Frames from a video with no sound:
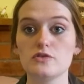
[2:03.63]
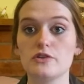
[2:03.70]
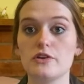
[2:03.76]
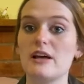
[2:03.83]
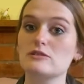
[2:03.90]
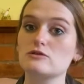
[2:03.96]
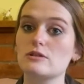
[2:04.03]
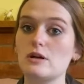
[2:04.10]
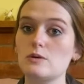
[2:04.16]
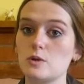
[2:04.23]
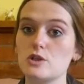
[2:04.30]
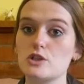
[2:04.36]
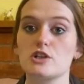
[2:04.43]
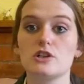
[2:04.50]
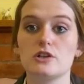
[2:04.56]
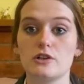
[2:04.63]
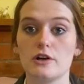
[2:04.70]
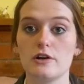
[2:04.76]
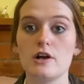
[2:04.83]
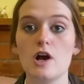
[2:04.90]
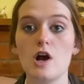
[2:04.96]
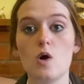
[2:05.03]
So that's what I want you to know.
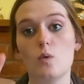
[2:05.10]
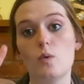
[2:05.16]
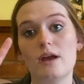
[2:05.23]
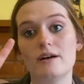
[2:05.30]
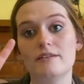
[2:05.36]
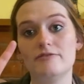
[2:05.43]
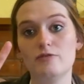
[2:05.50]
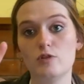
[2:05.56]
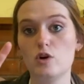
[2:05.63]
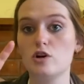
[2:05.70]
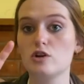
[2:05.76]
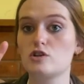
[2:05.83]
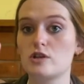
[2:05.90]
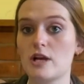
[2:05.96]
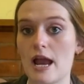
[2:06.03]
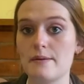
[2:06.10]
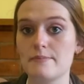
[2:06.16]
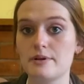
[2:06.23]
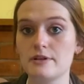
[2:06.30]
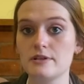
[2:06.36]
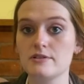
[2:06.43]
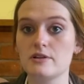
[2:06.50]
We have 4
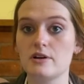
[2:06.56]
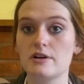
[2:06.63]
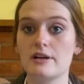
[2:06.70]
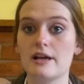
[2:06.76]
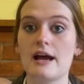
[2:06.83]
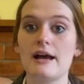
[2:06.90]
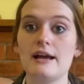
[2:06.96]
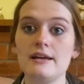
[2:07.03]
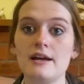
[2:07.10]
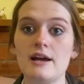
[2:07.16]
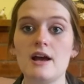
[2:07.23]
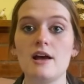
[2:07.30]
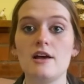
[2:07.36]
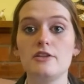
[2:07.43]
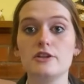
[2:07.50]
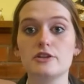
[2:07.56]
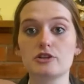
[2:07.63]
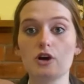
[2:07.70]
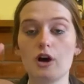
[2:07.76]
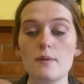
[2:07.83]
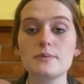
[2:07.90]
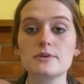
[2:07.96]
chambers, okay? The
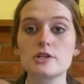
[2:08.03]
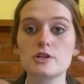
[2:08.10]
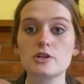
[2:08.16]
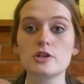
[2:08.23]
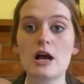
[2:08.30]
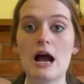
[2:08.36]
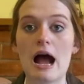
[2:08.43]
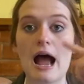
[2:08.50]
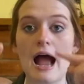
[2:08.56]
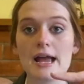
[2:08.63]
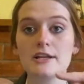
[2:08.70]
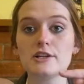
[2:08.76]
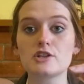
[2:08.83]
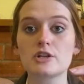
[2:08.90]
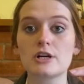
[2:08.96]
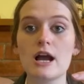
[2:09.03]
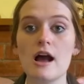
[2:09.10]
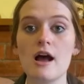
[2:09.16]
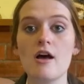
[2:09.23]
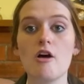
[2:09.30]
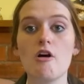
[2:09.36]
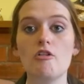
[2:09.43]
top 2 are atria,
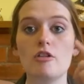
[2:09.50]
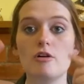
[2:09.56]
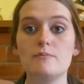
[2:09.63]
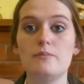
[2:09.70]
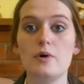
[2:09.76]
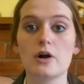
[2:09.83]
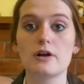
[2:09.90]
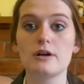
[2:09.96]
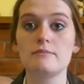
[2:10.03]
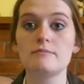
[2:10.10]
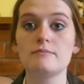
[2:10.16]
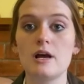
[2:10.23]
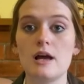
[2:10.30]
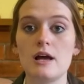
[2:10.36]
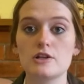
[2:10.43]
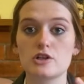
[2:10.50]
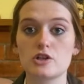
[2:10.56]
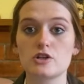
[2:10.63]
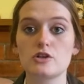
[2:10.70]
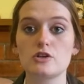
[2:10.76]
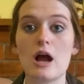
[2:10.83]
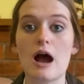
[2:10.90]
the bottom
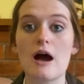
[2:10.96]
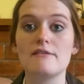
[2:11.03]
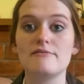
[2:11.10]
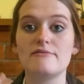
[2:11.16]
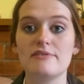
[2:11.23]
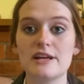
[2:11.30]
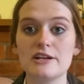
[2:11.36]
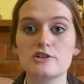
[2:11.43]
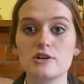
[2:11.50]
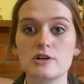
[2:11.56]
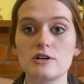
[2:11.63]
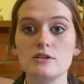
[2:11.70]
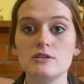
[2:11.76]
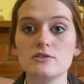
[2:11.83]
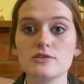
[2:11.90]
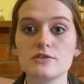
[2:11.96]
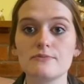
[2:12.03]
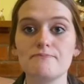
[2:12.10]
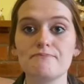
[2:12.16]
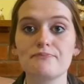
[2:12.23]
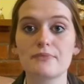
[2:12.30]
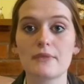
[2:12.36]
2 are ventricles,
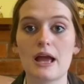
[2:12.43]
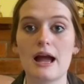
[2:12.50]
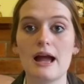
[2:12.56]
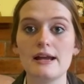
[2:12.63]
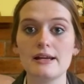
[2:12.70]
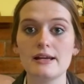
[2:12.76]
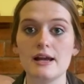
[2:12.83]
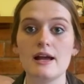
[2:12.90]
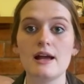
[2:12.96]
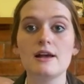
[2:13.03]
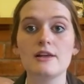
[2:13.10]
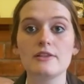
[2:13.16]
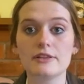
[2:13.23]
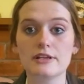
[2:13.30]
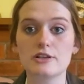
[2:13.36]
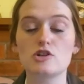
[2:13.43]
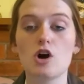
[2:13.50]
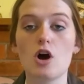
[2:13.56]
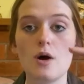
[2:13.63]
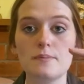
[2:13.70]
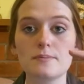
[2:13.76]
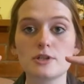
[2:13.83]
okay? The
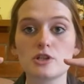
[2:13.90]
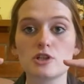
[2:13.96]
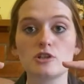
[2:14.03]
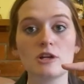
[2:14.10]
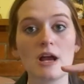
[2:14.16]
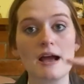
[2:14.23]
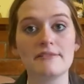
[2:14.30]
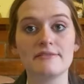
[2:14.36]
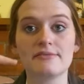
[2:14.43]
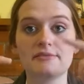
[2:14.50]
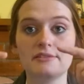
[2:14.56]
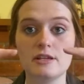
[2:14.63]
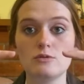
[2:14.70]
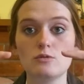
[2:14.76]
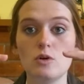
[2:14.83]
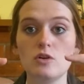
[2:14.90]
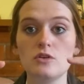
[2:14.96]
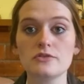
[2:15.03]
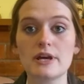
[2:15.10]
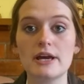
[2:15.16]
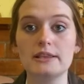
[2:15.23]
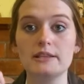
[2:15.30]
top 2 have thin
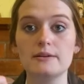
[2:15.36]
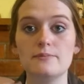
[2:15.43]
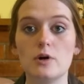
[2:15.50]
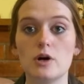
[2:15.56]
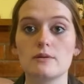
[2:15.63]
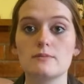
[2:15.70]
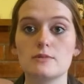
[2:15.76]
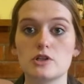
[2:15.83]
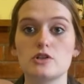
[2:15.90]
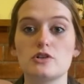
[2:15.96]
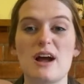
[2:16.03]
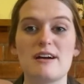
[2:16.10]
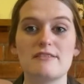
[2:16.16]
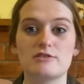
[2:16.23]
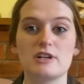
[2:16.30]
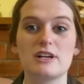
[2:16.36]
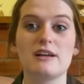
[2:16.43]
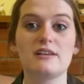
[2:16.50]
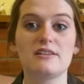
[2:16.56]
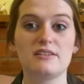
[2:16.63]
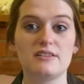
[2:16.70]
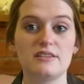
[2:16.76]
walls and the bottom 2 have really
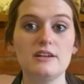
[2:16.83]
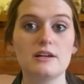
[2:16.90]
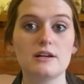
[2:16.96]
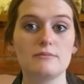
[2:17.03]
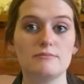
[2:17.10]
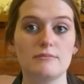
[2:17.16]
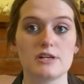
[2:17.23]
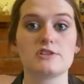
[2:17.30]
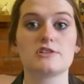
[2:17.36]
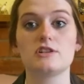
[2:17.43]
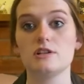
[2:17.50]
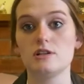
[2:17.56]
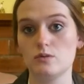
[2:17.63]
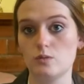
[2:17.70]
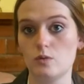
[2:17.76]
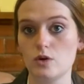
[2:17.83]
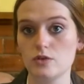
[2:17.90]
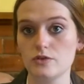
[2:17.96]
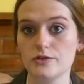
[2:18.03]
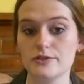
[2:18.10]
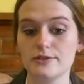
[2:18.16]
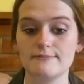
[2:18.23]
thick muscular
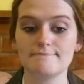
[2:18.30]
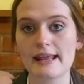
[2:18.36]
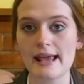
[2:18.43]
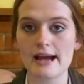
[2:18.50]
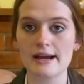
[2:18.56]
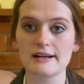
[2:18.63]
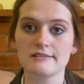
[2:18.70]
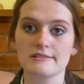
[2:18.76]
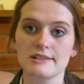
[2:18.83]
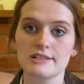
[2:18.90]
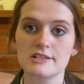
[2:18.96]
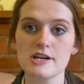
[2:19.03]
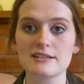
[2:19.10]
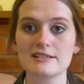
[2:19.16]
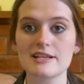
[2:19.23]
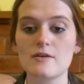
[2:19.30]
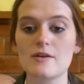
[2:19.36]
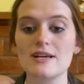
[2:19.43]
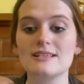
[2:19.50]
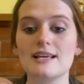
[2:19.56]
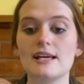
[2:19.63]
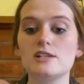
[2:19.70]
walls. Now, just how I
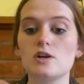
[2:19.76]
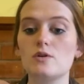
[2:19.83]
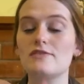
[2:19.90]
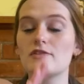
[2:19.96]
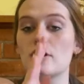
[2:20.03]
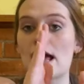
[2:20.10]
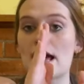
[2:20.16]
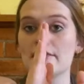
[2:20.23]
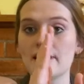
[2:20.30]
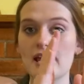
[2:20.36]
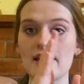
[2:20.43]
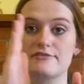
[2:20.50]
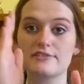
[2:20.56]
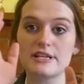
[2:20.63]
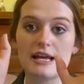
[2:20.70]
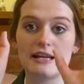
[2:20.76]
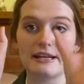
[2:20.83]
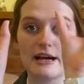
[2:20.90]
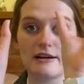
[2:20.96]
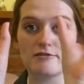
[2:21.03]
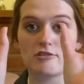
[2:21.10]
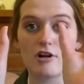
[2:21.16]
said that we've got our left and
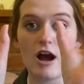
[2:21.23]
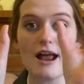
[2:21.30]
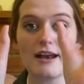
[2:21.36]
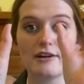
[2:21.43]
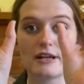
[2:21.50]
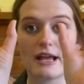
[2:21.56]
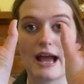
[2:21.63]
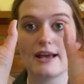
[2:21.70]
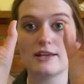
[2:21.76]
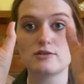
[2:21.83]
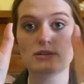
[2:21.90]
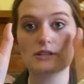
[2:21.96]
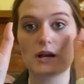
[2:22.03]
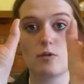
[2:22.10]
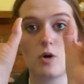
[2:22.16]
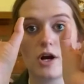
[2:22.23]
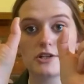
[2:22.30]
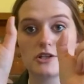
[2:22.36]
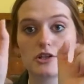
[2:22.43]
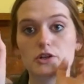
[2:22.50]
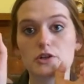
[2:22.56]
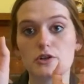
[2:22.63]
our right, okay? So it's like 1,
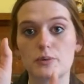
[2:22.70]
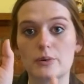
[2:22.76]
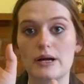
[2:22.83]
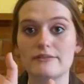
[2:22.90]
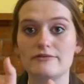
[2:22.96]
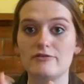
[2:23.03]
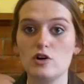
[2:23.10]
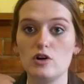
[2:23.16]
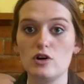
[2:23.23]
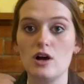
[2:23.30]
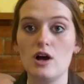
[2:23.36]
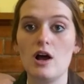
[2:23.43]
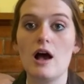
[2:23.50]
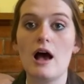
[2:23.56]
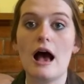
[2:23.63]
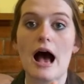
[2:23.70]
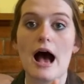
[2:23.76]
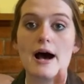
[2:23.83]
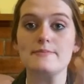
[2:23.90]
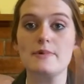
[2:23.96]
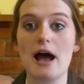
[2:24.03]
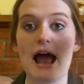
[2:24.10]
2, 3, 4.
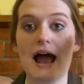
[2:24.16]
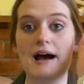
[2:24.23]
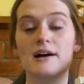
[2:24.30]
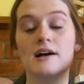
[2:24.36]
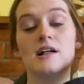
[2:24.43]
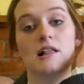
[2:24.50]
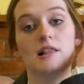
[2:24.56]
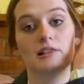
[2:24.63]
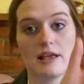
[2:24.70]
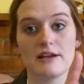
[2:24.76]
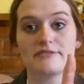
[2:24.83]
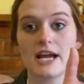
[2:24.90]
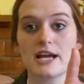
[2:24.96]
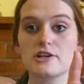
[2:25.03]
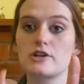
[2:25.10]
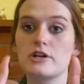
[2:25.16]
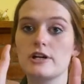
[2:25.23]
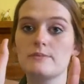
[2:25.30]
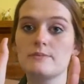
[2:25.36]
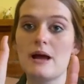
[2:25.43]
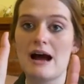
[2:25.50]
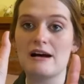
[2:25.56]
Our left
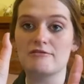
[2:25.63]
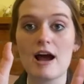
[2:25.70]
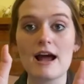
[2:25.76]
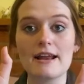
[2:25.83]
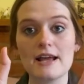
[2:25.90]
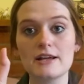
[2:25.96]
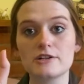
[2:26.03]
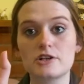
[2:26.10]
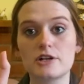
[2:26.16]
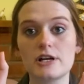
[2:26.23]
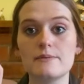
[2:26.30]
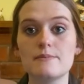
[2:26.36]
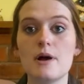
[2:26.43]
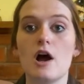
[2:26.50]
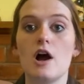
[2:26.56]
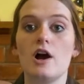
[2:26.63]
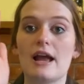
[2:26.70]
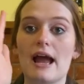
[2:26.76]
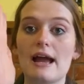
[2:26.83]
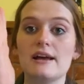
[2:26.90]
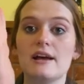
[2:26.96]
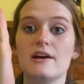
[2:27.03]
atrium, our right atrium,
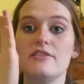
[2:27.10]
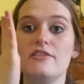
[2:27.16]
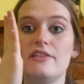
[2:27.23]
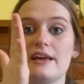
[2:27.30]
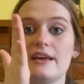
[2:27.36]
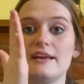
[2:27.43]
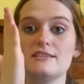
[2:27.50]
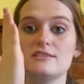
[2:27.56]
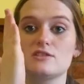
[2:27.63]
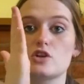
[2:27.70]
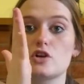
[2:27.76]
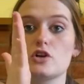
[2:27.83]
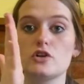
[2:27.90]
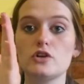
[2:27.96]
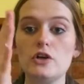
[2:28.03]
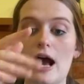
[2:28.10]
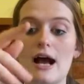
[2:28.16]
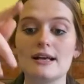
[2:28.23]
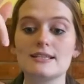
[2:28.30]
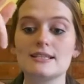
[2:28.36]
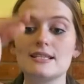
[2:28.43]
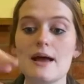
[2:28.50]
okay? These 2
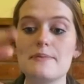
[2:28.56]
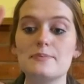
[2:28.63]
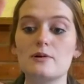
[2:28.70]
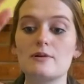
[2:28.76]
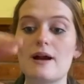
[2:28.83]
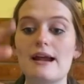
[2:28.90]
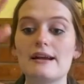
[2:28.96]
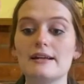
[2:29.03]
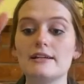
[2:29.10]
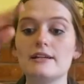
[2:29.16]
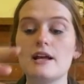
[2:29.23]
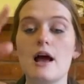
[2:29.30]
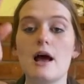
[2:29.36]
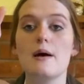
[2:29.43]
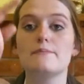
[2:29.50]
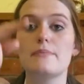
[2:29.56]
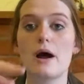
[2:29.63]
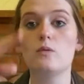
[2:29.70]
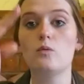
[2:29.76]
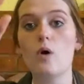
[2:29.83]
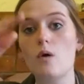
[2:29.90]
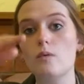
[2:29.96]
are separated by
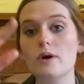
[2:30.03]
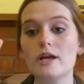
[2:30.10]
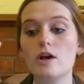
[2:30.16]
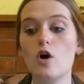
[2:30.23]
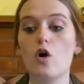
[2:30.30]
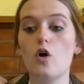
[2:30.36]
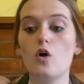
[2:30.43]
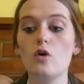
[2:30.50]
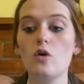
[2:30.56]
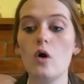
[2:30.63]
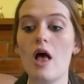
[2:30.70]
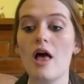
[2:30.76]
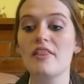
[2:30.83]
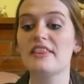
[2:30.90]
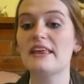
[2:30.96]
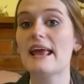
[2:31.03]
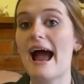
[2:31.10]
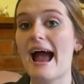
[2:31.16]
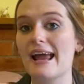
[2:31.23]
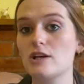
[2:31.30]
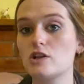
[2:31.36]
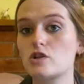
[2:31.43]
what we call the
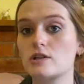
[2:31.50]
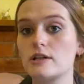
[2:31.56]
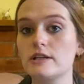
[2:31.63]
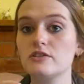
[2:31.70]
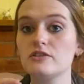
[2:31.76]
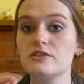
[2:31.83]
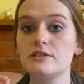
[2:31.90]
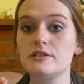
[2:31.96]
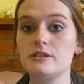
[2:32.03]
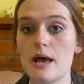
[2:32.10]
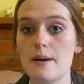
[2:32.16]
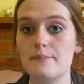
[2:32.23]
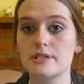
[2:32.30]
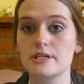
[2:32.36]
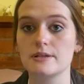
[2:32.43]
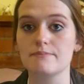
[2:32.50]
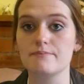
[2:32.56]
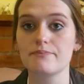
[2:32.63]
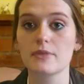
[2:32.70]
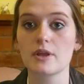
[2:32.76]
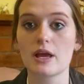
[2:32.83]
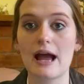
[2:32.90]
atrial septum,
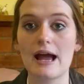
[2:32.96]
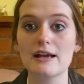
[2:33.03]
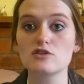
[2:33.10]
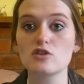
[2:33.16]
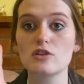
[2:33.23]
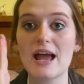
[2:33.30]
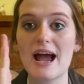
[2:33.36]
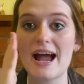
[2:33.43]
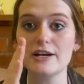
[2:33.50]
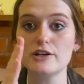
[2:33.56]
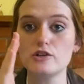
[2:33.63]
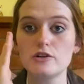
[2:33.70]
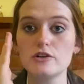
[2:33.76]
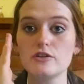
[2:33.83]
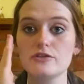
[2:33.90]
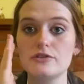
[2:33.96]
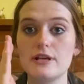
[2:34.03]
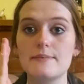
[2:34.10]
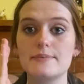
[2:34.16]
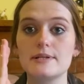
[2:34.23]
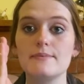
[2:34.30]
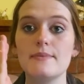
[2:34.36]
okay? So the atrial
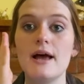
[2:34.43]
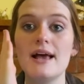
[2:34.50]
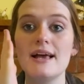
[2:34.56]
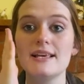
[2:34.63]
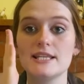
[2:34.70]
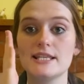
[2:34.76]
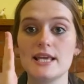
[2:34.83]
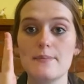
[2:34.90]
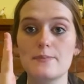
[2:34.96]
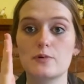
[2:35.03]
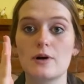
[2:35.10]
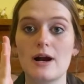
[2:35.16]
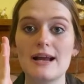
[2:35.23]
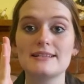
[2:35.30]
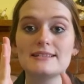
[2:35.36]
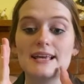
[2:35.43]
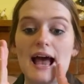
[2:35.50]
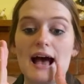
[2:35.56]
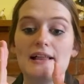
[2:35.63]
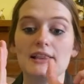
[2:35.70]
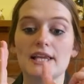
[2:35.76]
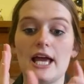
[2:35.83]
septum separates
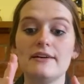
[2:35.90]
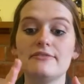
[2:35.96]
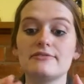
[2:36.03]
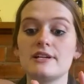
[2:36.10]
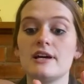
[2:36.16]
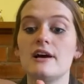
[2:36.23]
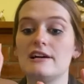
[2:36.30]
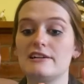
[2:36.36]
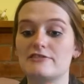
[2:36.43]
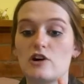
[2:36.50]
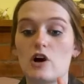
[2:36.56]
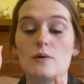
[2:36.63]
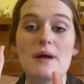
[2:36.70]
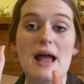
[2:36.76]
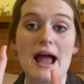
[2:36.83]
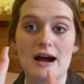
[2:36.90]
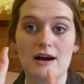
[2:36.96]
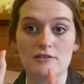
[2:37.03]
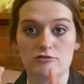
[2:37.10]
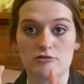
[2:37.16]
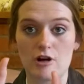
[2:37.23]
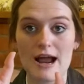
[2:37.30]
our left from
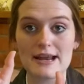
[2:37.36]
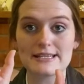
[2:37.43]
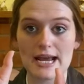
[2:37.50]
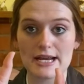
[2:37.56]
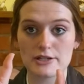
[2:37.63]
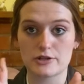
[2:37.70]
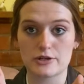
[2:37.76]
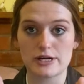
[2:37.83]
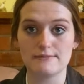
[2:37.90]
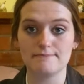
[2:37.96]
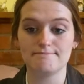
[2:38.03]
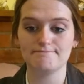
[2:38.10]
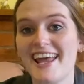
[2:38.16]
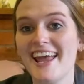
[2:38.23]
our right atrium.